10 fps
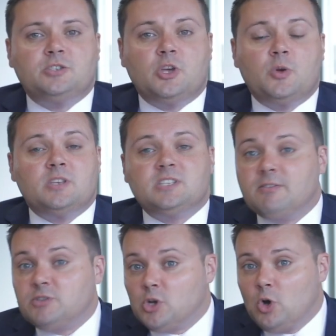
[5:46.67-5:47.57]
to do is
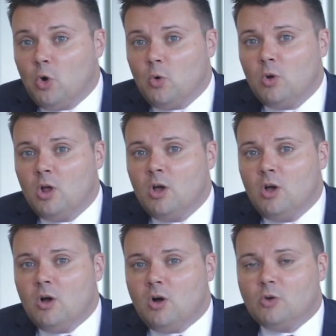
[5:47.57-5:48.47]
give us a call
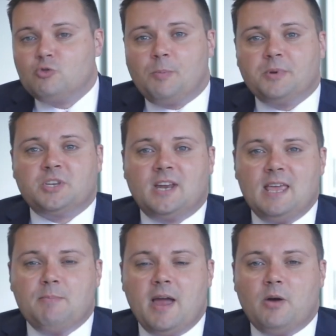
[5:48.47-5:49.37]
or drop us an
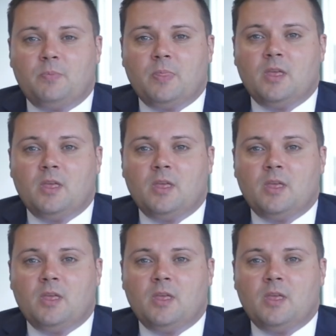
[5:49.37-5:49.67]
email.